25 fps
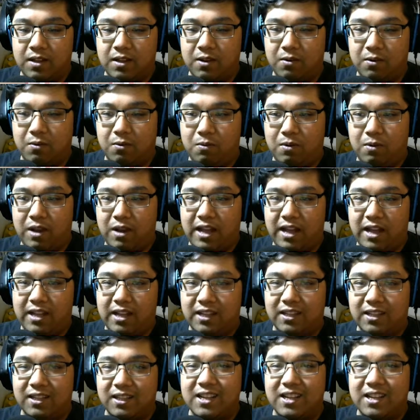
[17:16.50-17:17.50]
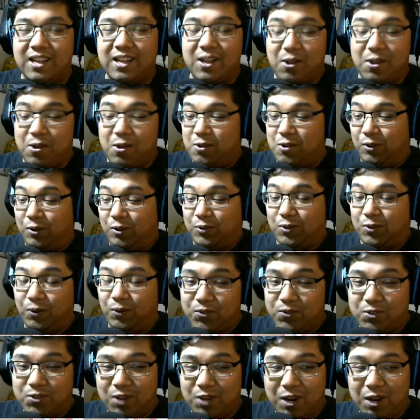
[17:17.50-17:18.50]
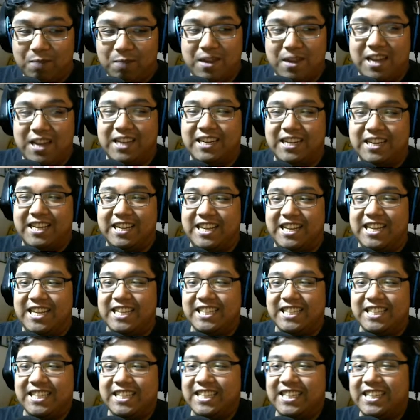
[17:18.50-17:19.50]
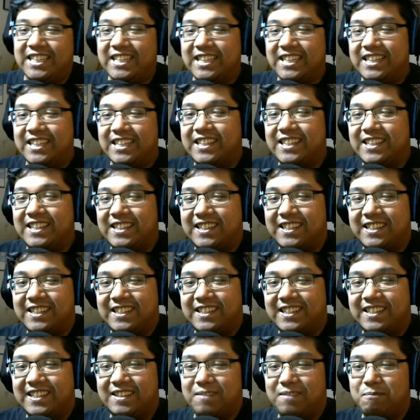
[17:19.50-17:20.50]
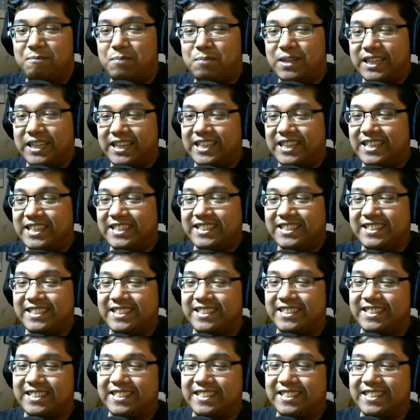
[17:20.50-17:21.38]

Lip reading: Well, don't drag me into this. Please?